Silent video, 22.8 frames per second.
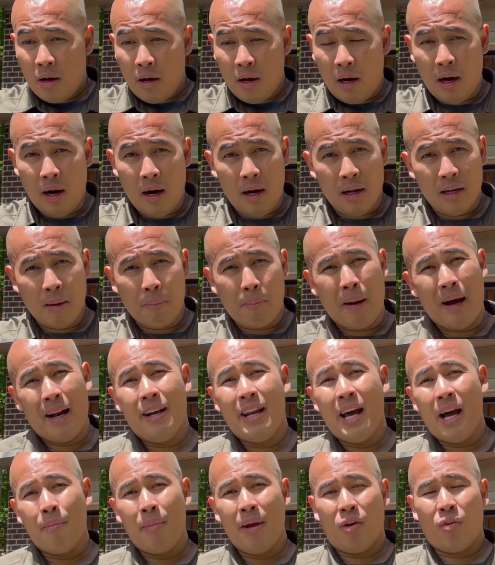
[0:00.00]
uh, the
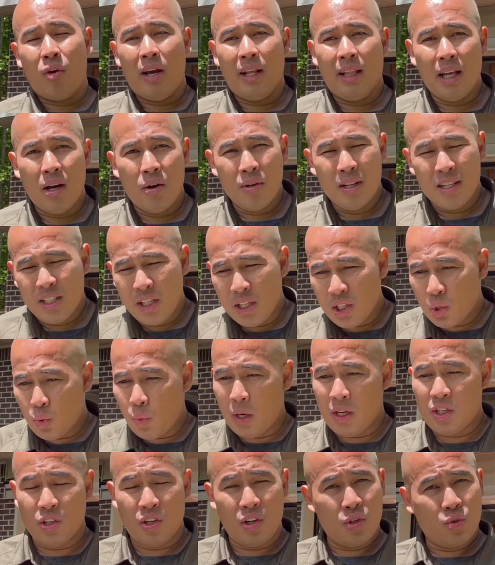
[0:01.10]
pandemic right now, the
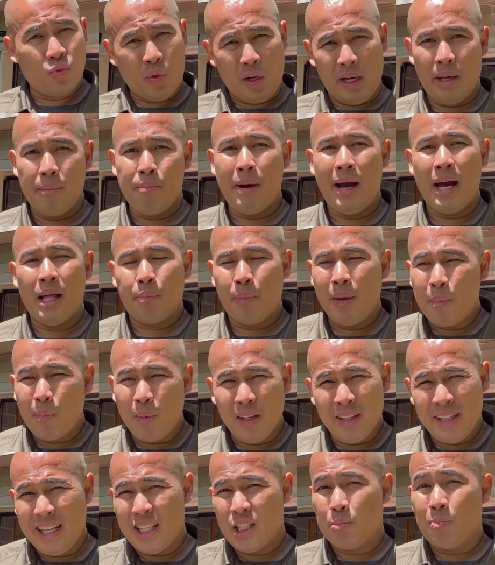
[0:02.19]
situation is really bad.
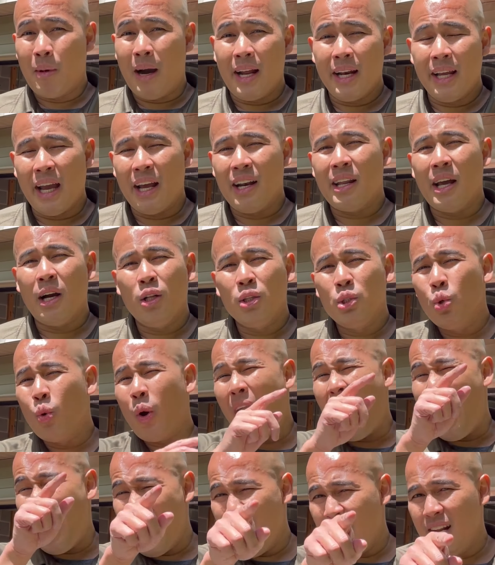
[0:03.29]
People needs money and they'll do
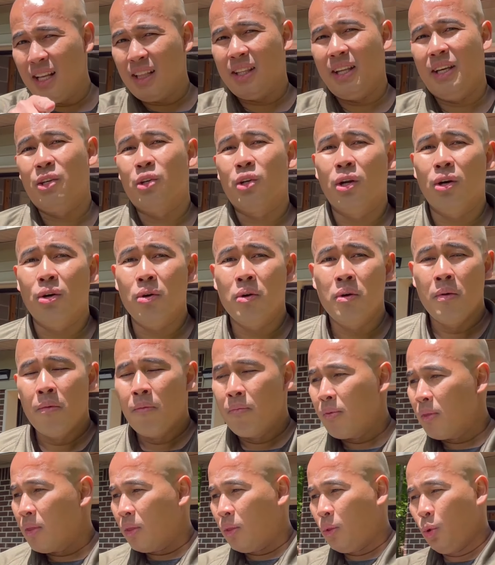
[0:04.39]
anything, you know,
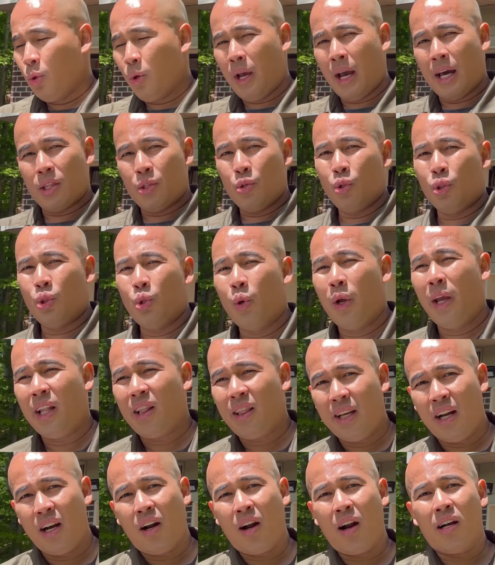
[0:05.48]
to get you to hit
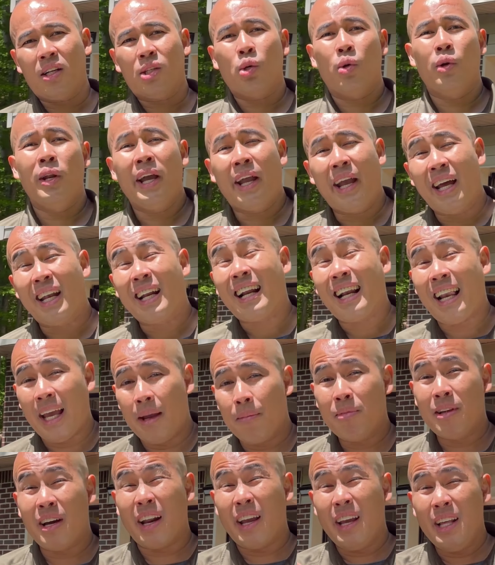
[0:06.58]
their car so they can
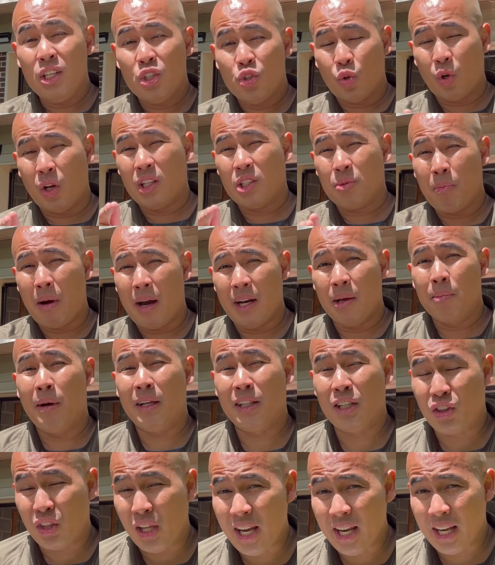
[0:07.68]
claim their insurance money. But
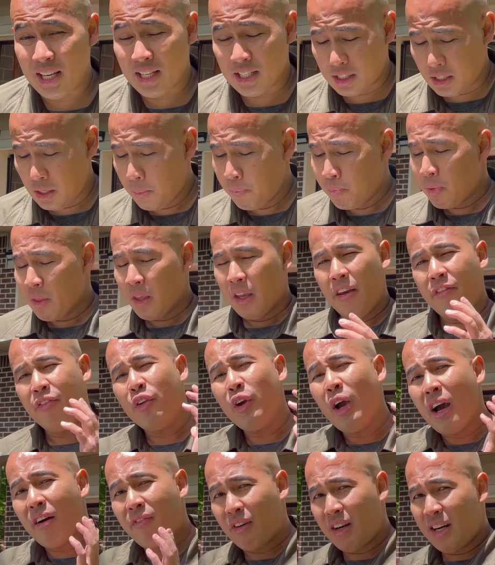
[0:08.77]
the thing is, if you
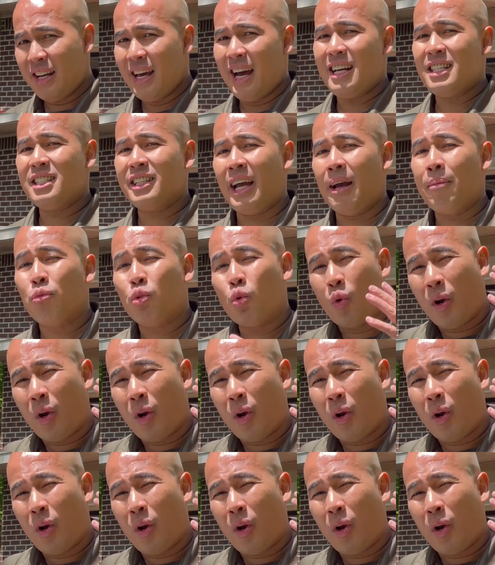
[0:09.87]
have a dash cam to